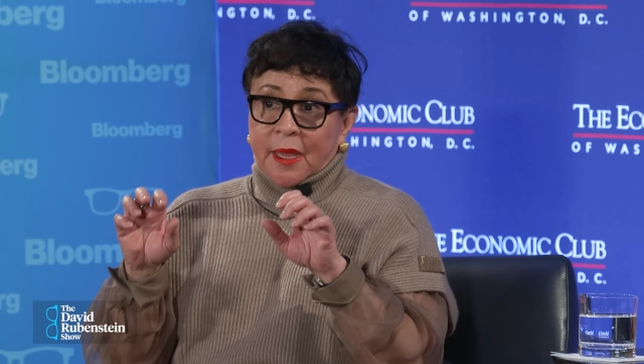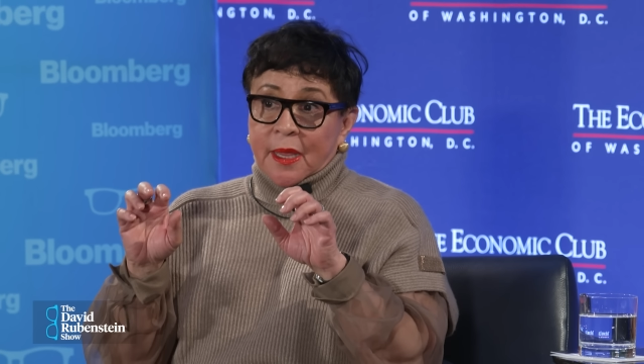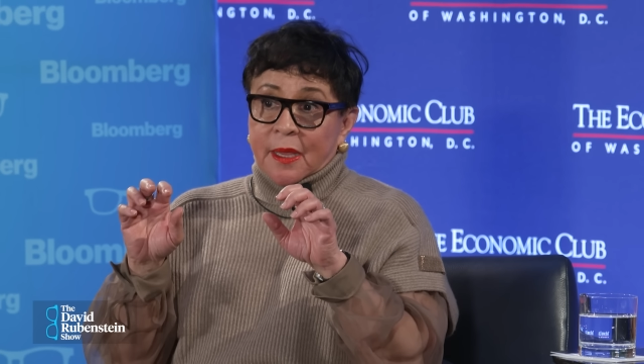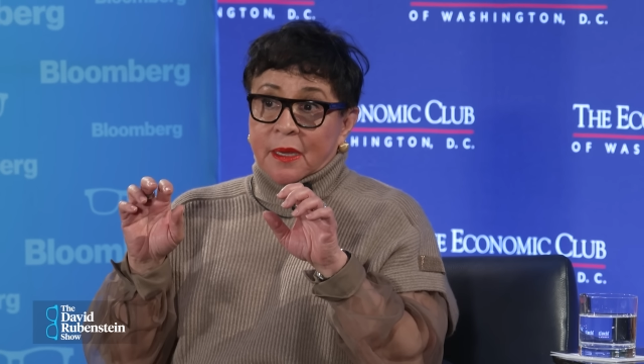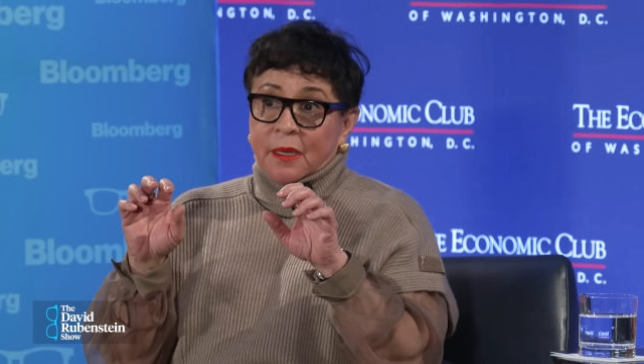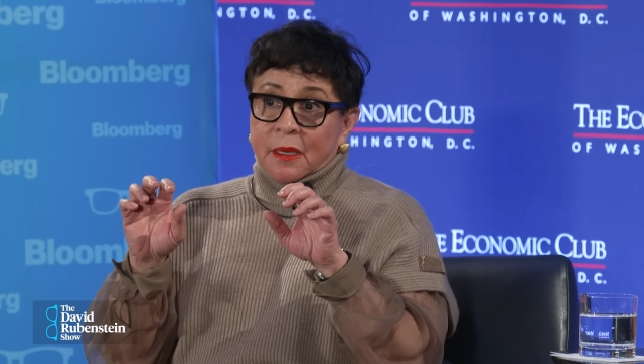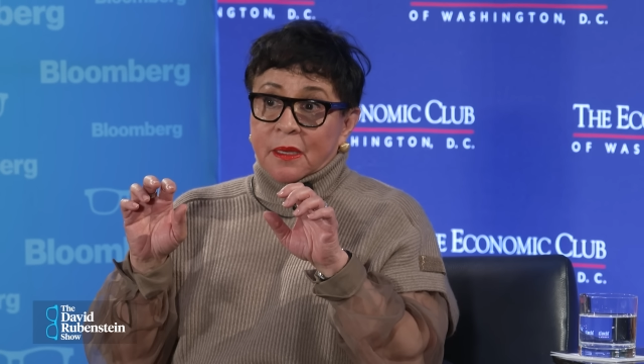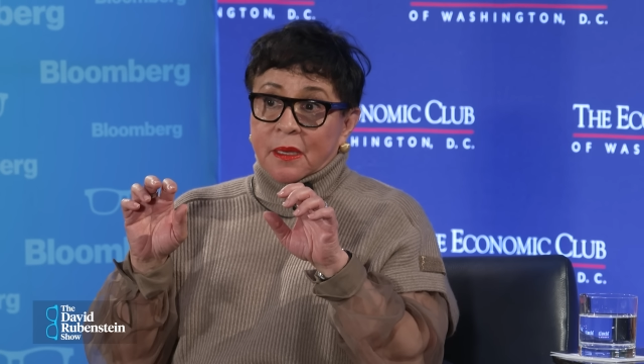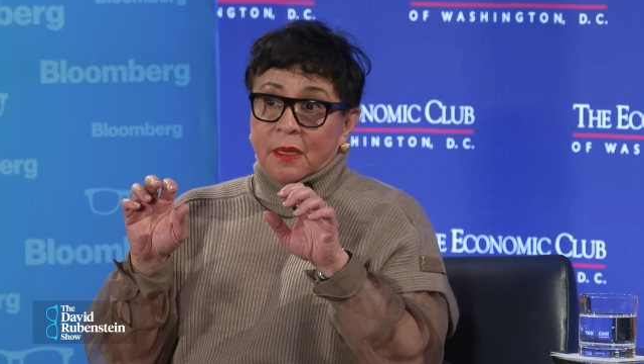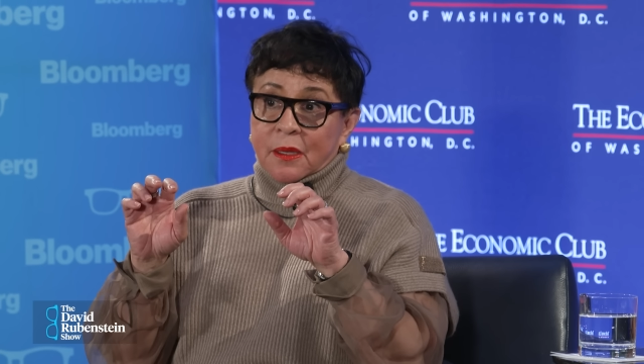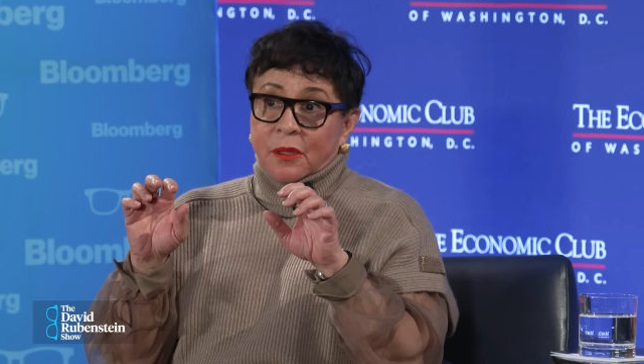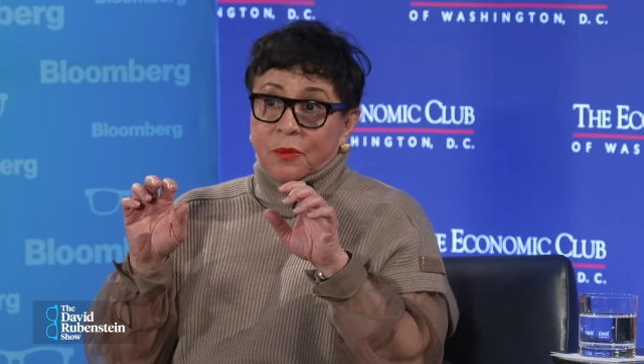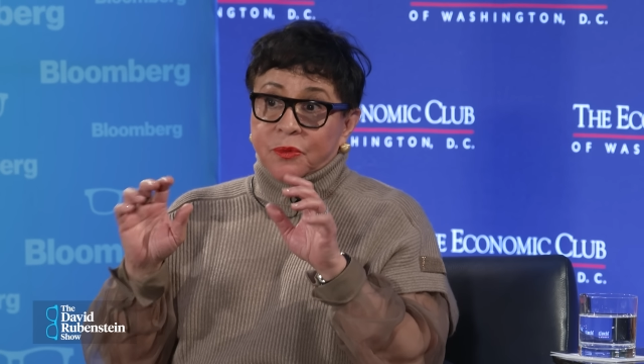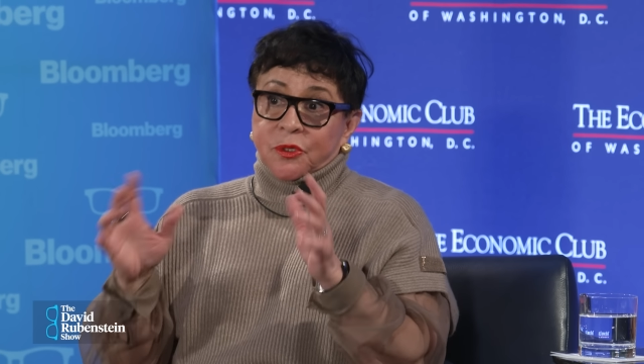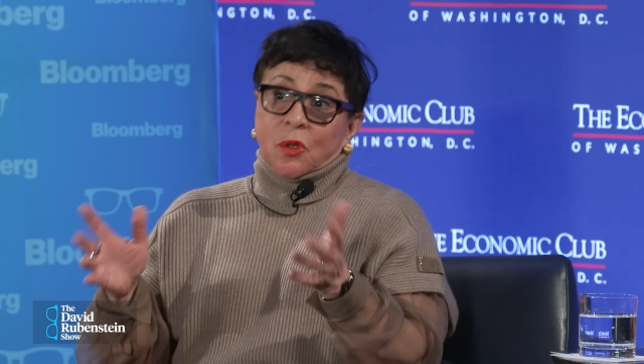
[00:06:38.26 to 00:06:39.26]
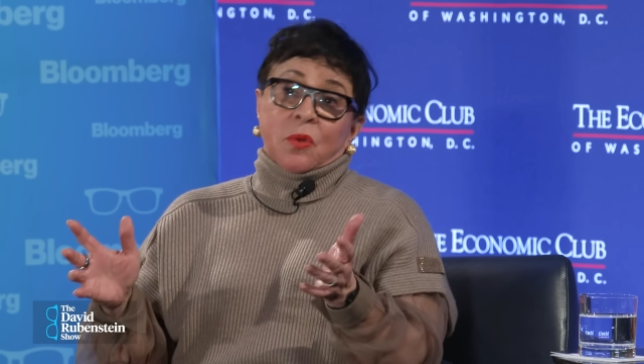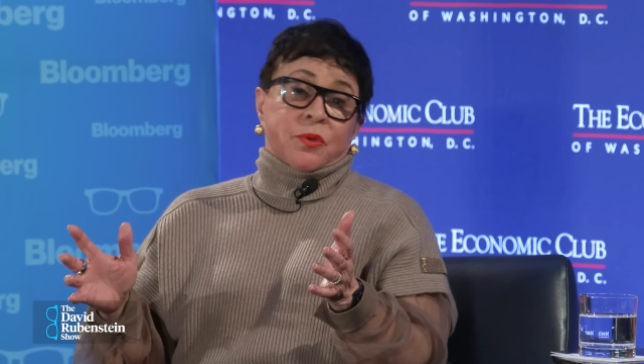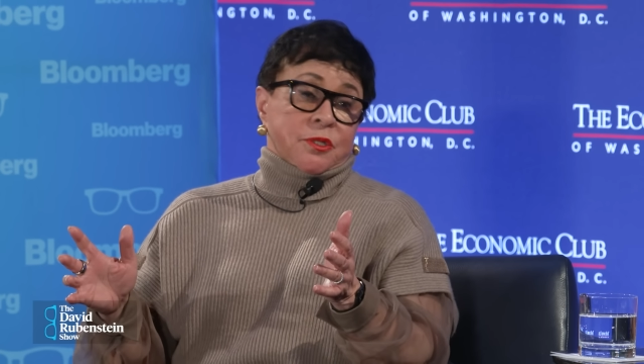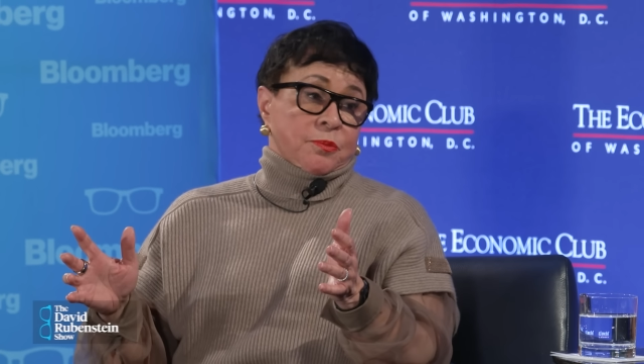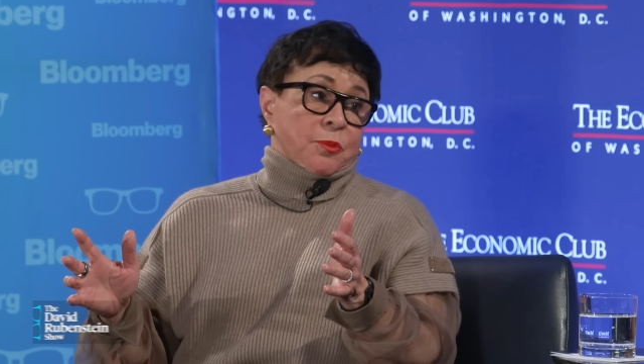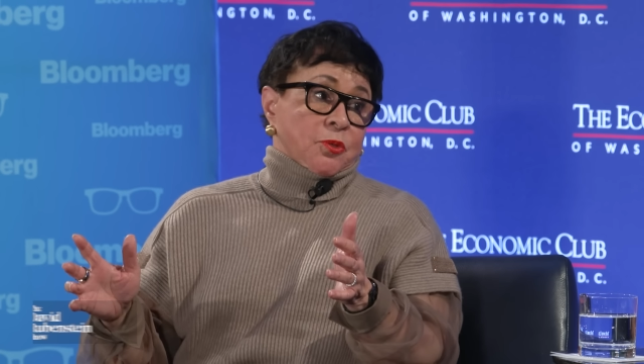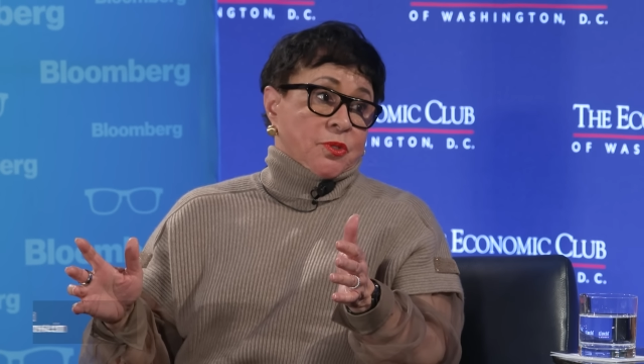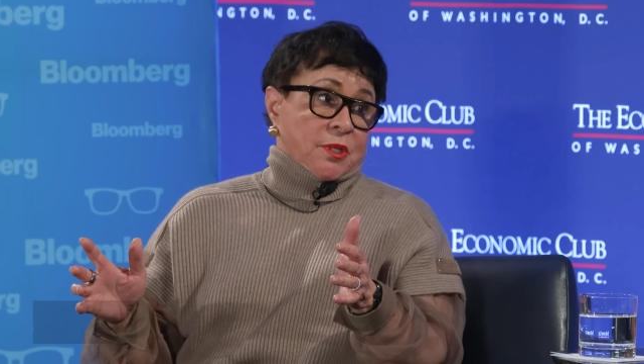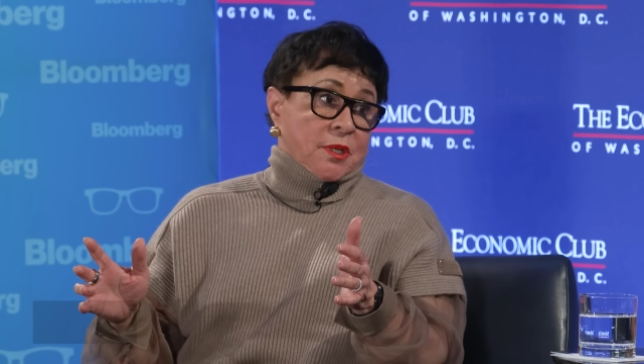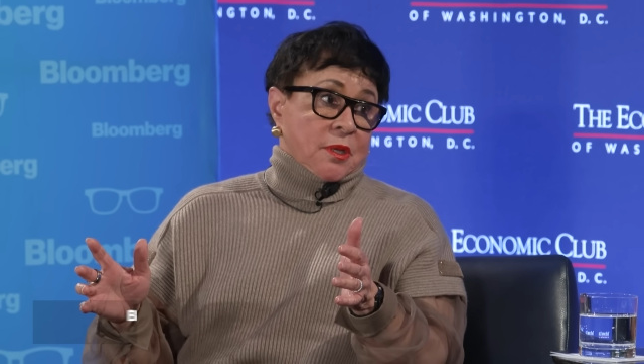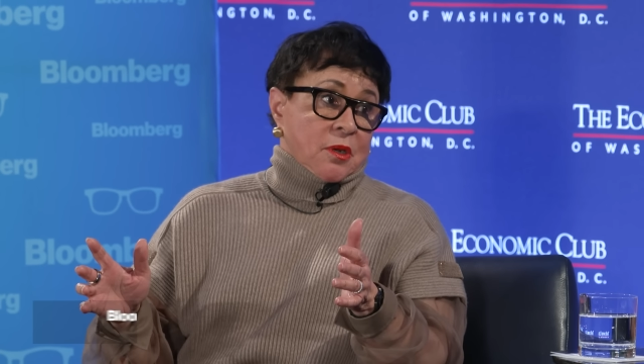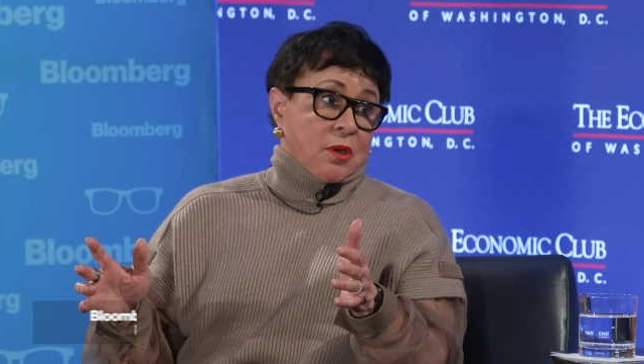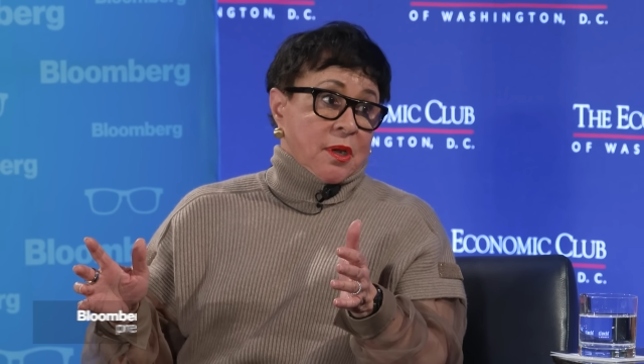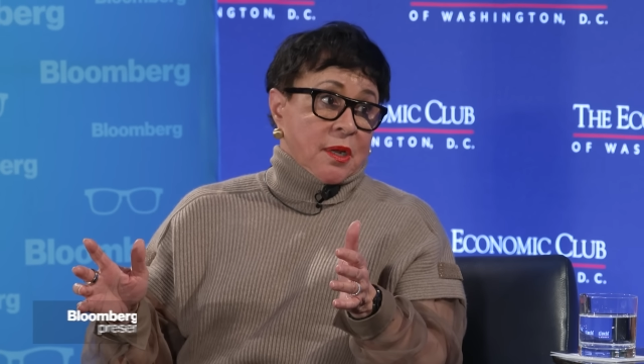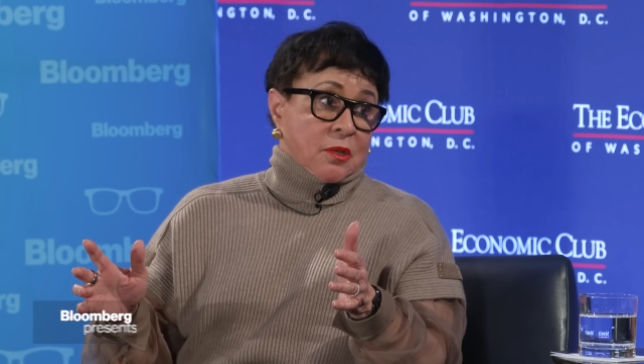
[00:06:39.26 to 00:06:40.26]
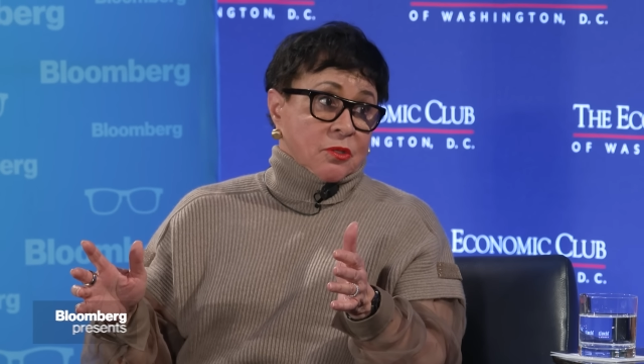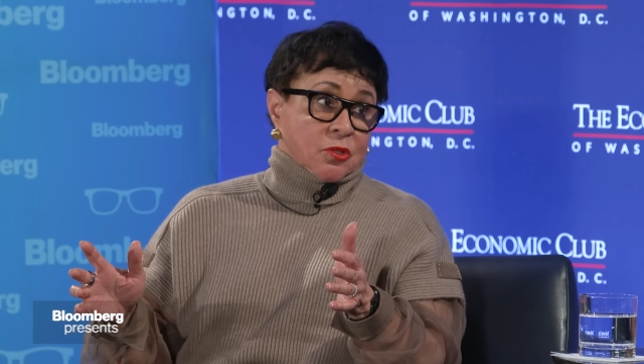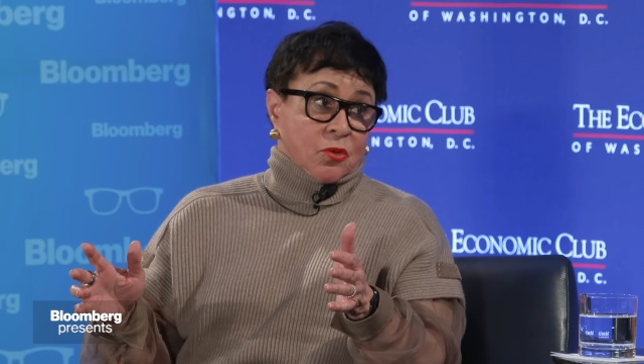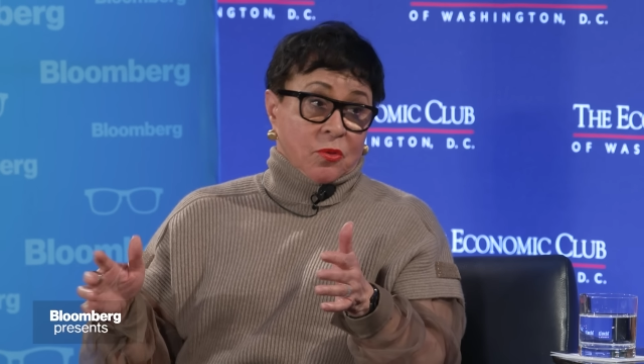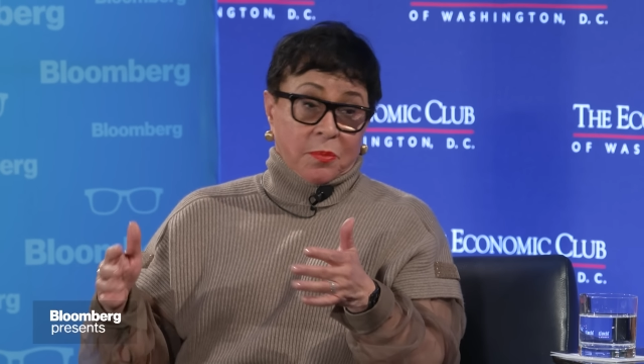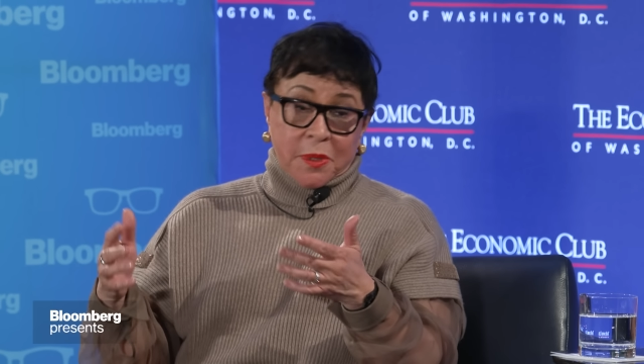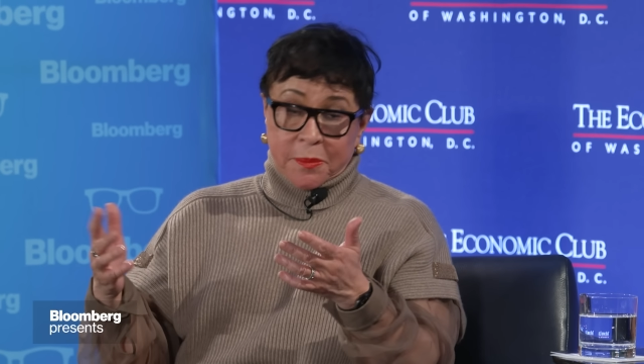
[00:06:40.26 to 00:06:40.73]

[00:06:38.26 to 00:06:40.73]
And there was always music in our household.